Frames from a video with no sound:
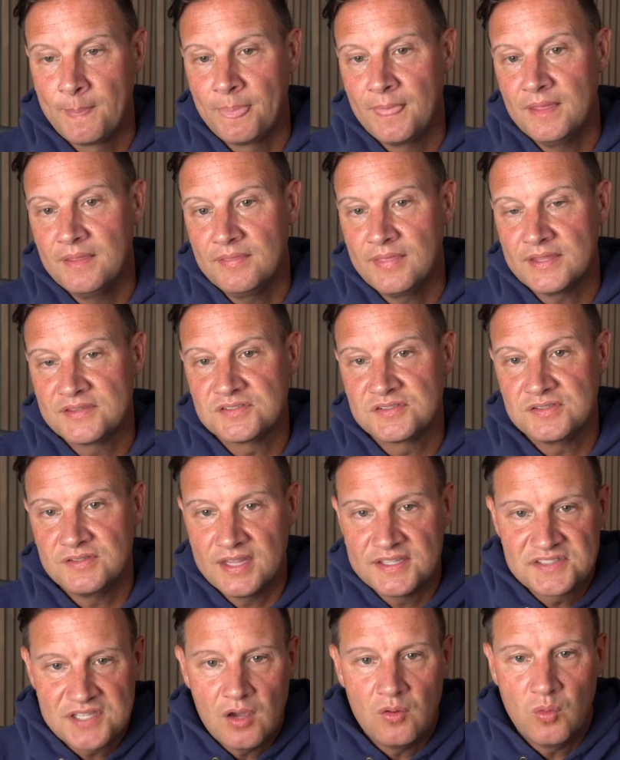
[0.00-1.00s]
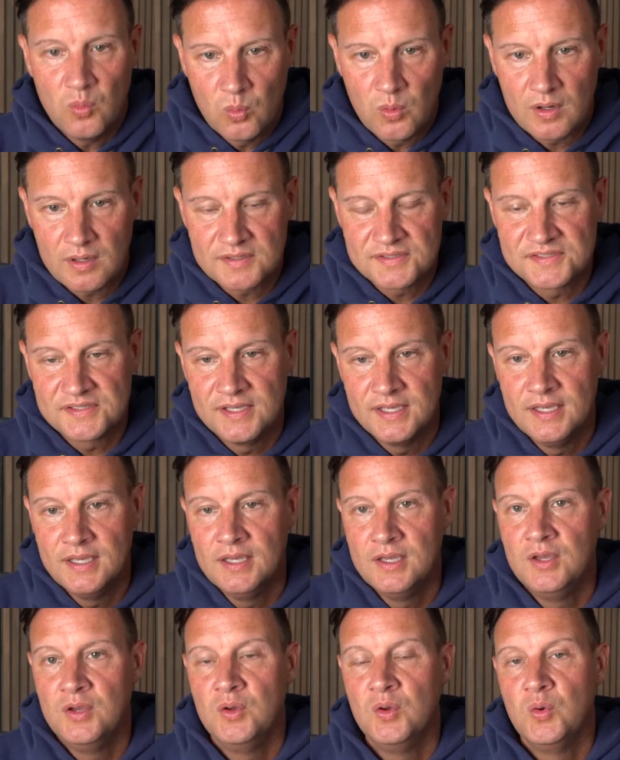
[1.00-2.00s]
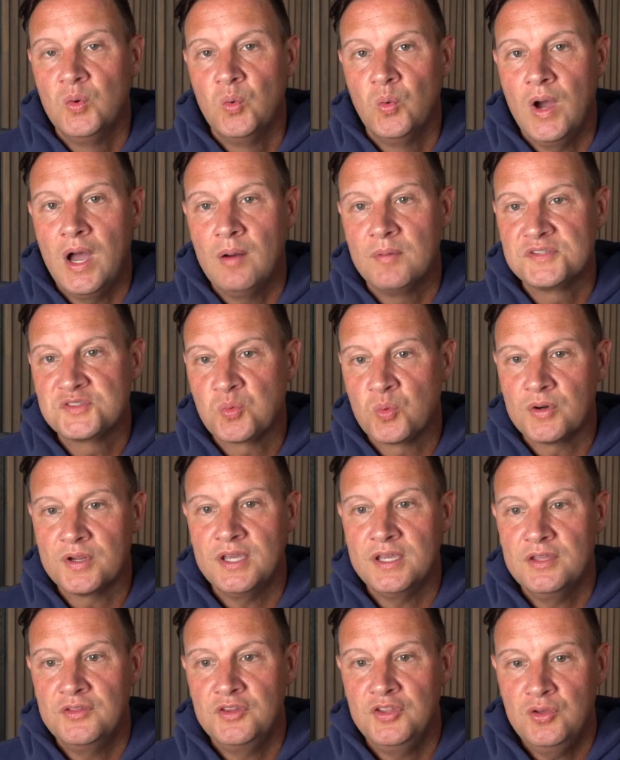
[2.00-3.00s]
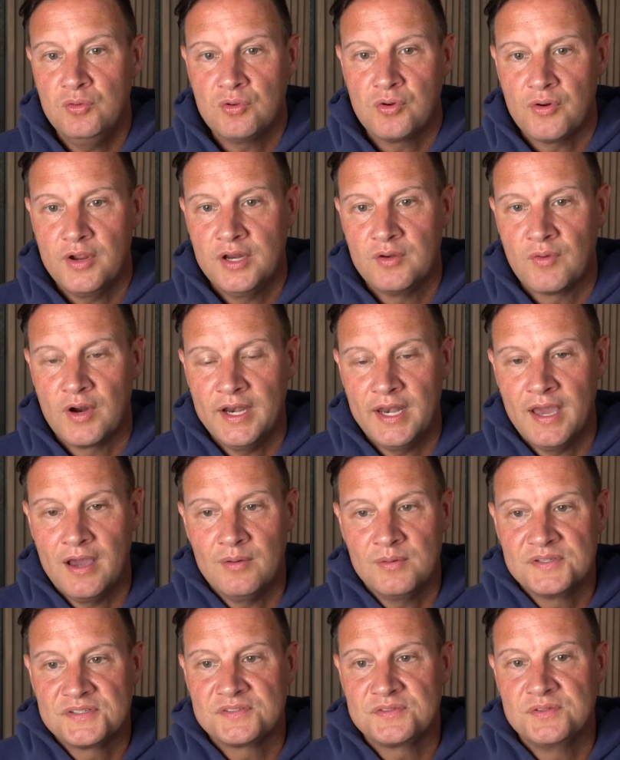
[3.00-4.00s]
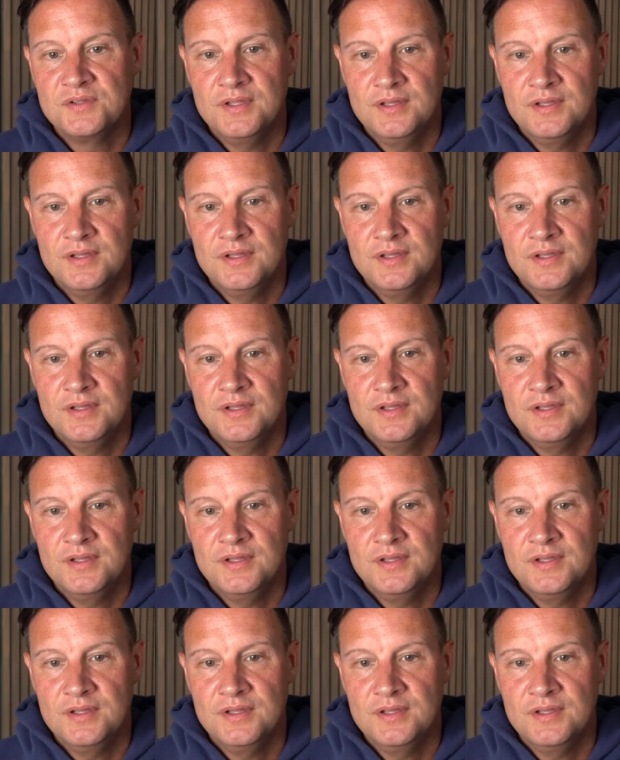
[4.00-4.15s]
That's how it works. How it's working in the Ukraine right now is,